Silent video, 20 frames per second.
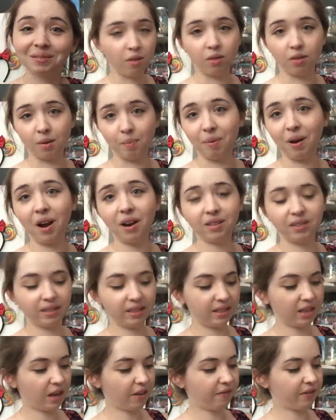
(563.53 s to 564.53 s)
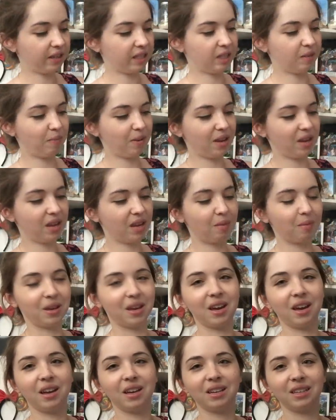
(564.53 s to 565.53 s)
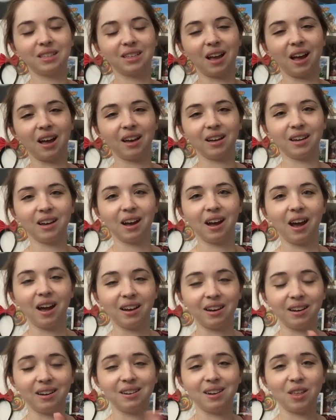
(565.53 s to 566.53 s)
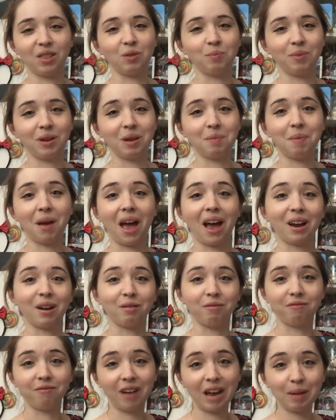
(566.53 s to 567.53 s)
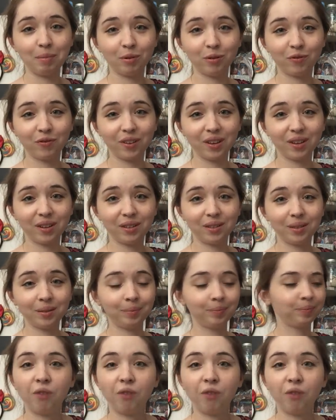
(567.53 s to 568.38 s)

The box itself is big because I got another big bag of fiberfill.